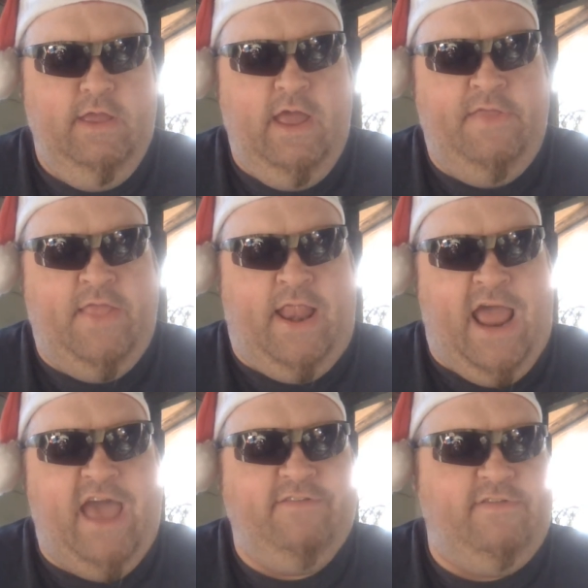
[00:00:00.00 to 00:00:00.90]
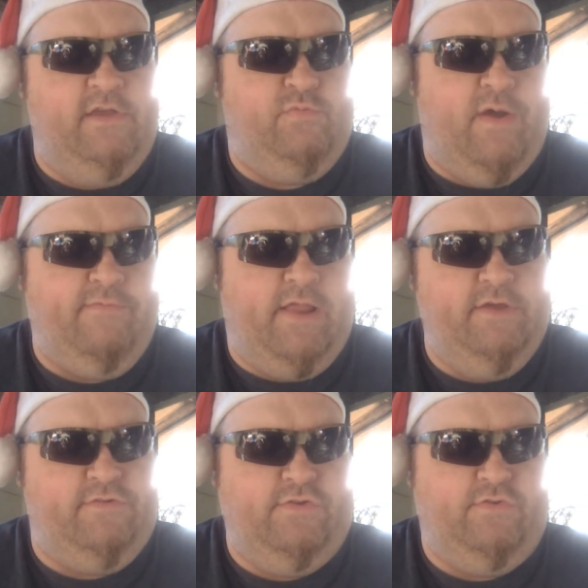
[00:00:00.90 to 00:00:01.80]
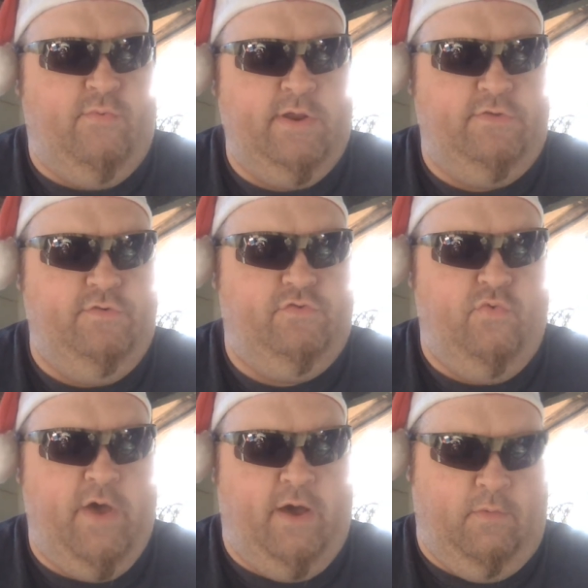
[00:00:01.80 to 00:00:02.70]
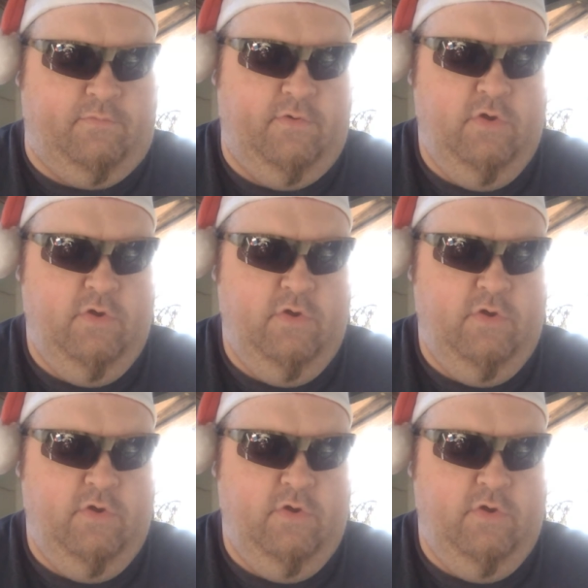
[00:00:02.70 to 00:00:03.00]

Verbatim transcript: And the last is Revelation 22:12.